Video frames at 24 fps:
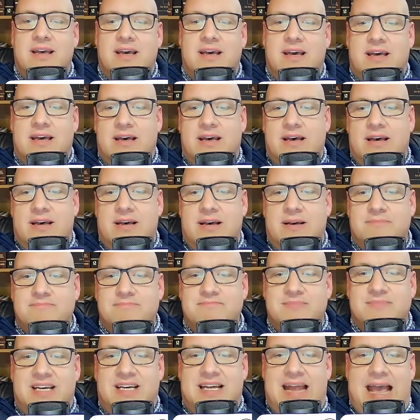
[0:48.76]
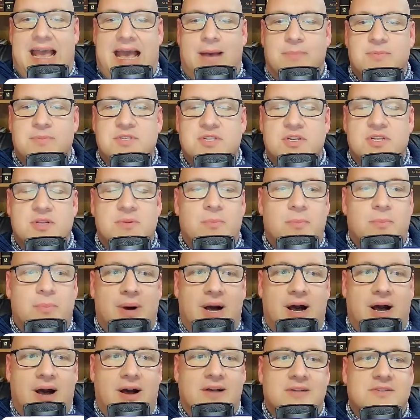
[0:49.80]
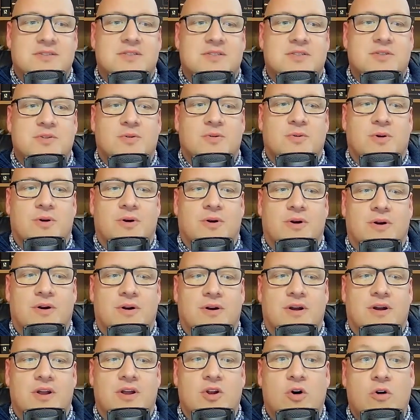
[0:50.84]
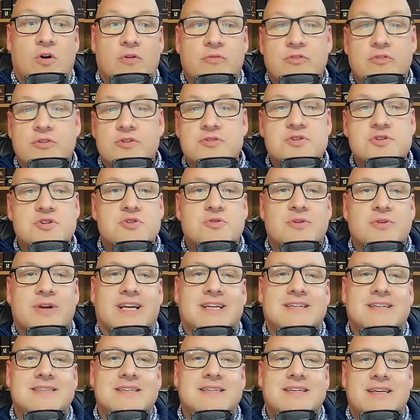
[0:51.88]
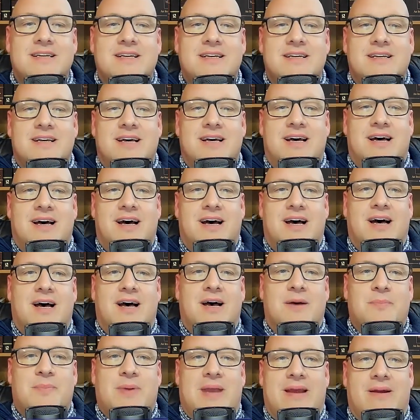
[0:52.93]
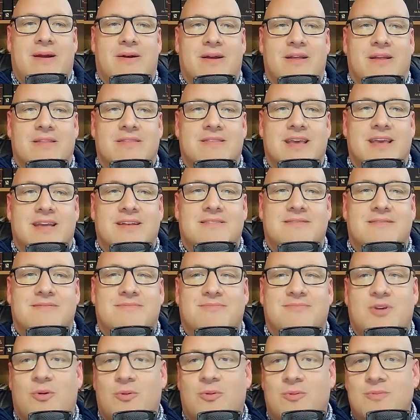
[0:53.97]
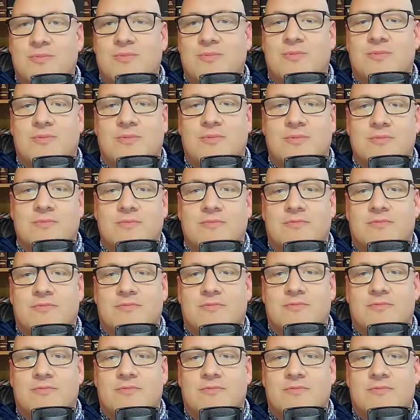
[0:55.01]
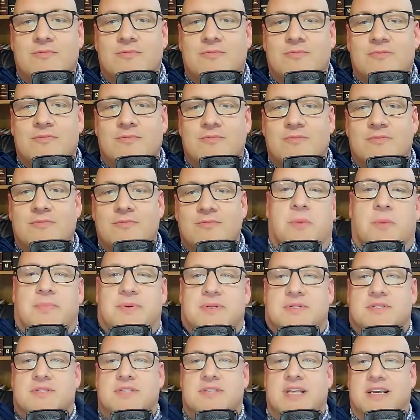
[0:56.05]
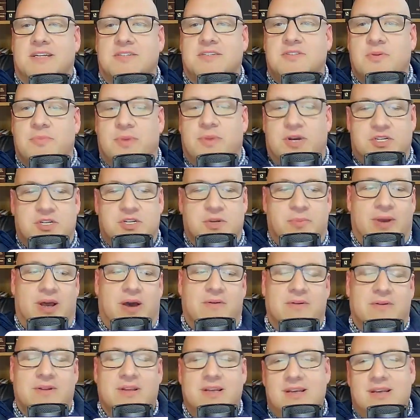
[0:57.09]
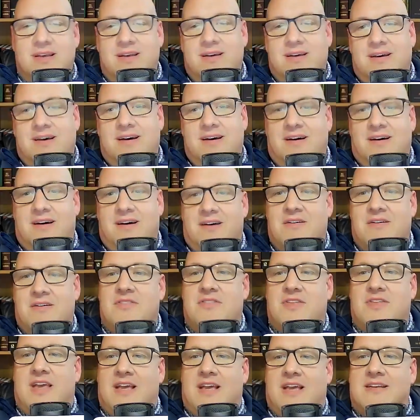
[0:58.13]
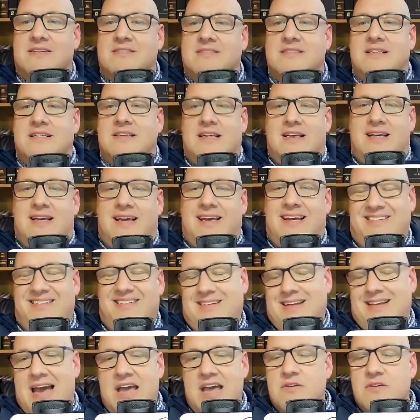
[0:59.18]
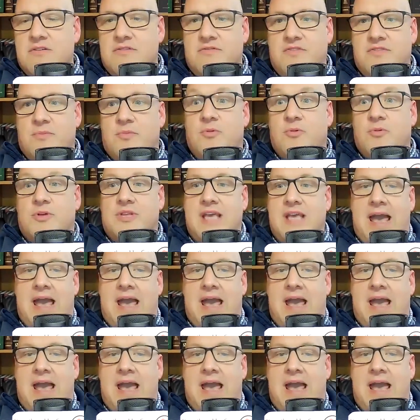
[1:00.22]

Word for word: uh, an absent boss or an overstrict uh parent they don't frankly really help us think too much about uh, things, and neither of them are really